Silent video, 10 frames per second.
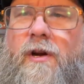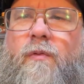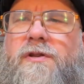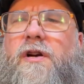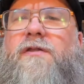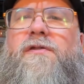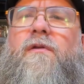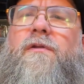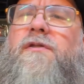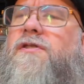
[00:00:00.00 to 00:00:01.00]
Which Han
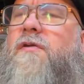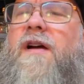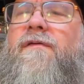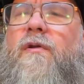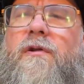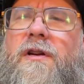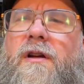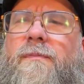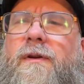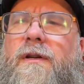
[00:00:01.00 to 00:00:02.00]
Solo did you have growing
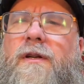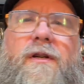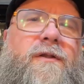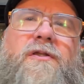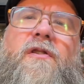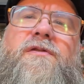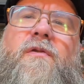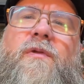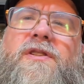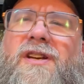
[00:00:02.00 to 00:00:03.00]
up? Did you also
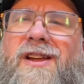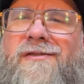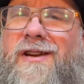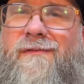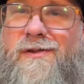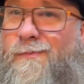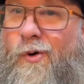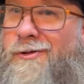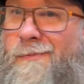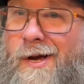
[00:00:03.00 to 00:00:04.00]
wish Kenner gave us
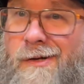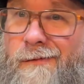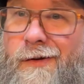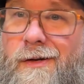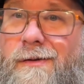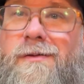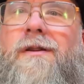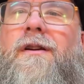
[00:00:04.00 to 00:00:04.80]
more Chewbacca figures?